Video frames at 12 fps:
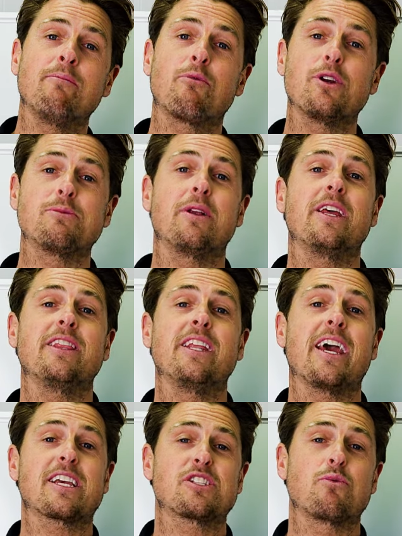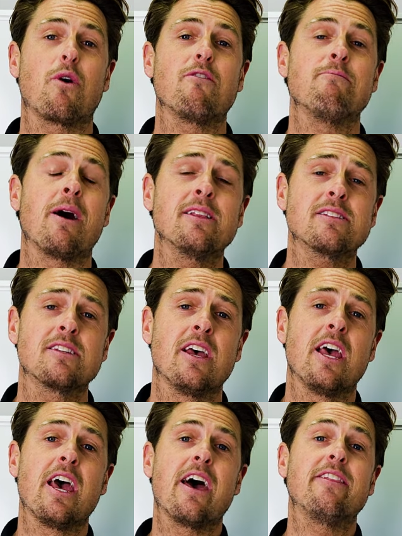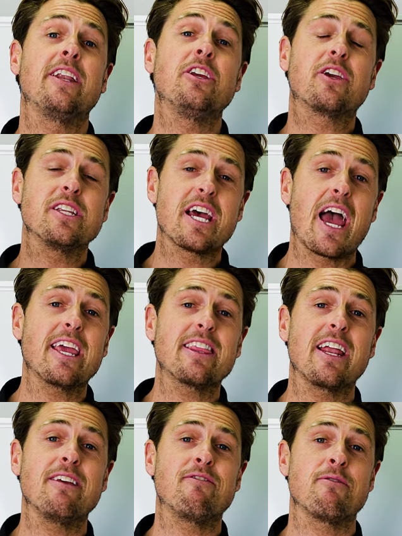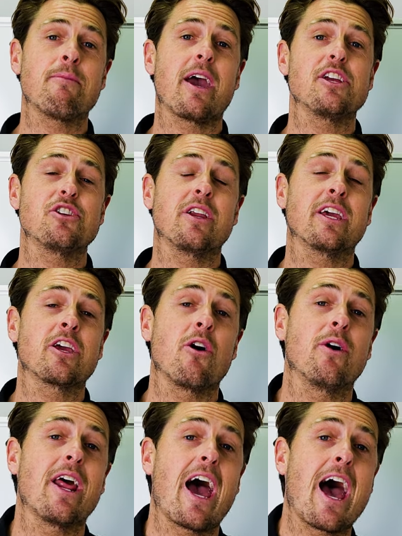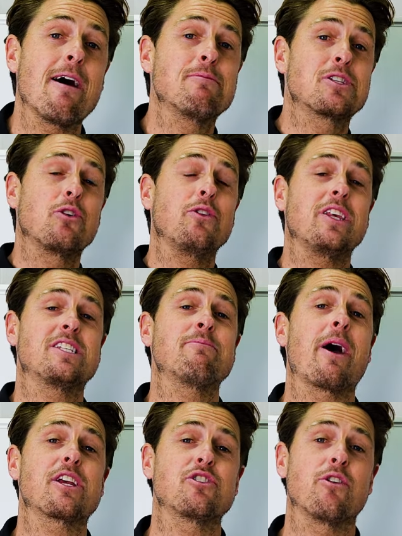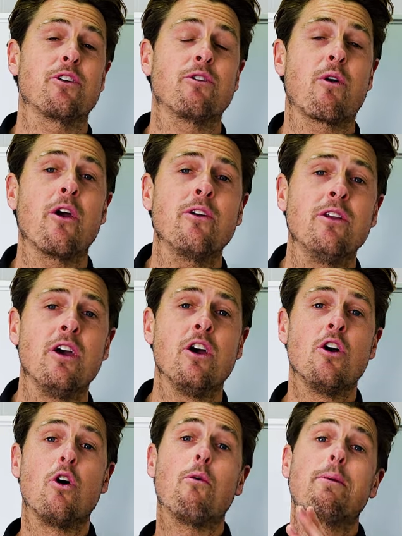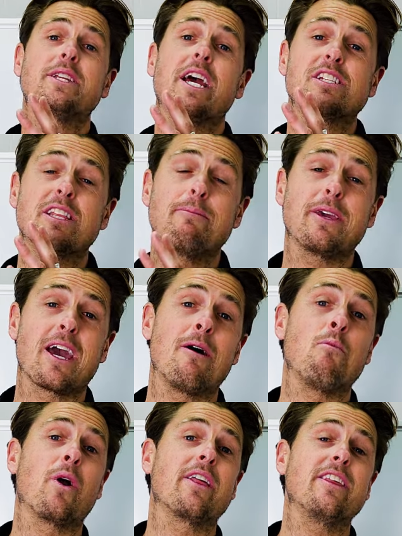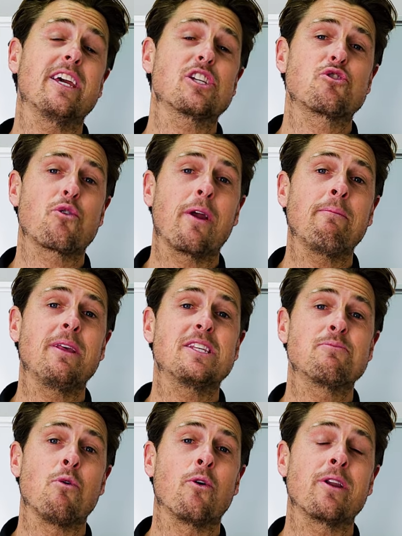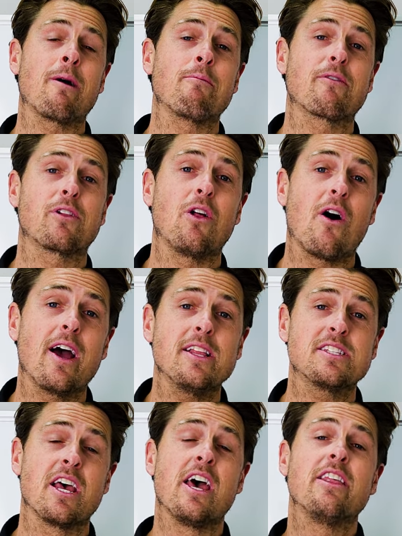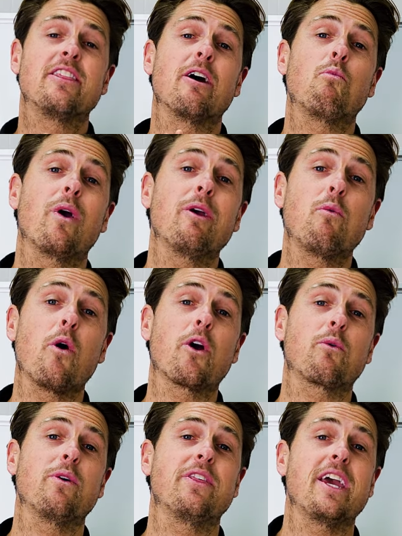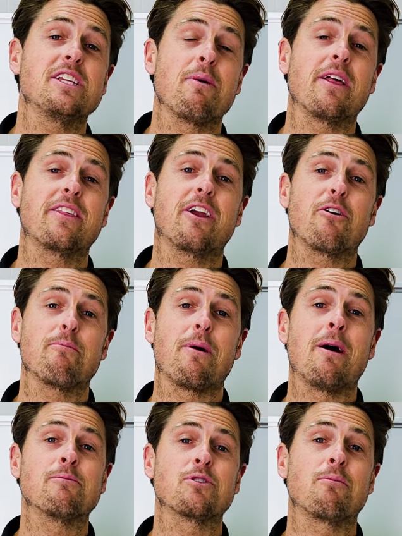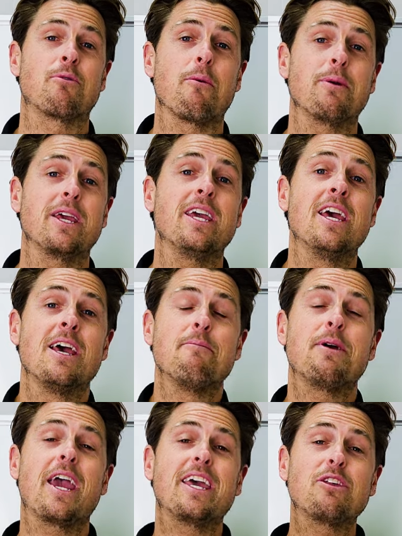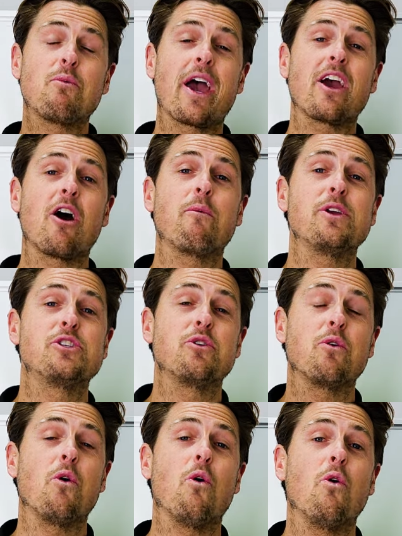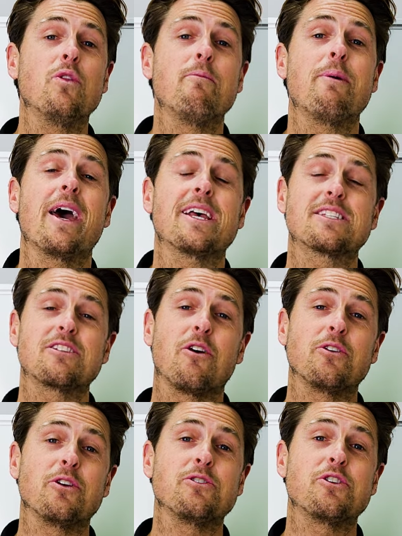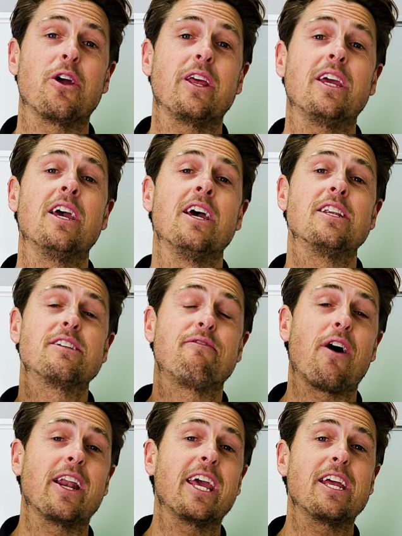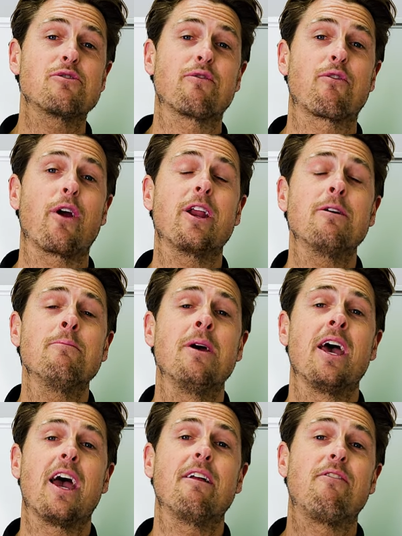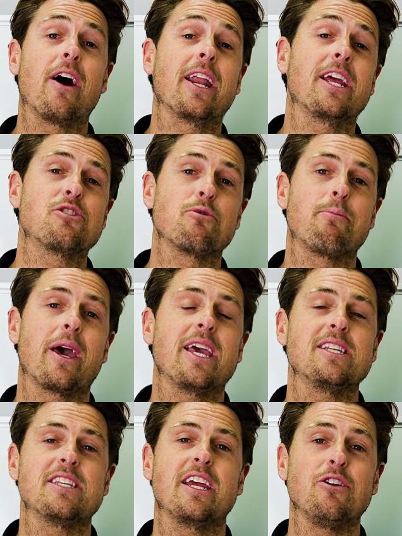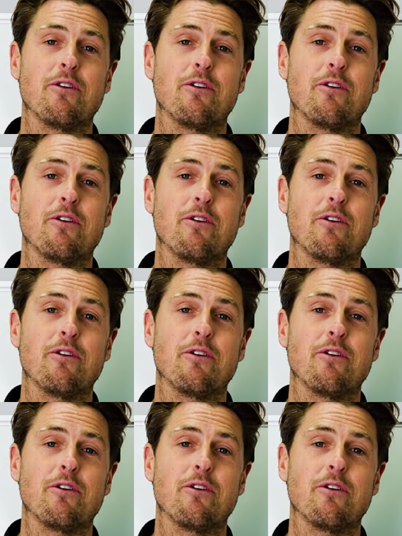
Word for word: in Brisbane in the next 12 months. And then you can take that information and go and absolutely smash it on your own, or potentially become one of the extremely small number of clients that we work with each month here at Pumped On Property. But either way, I wish you all the best on your journey to financial freedom and financial peace in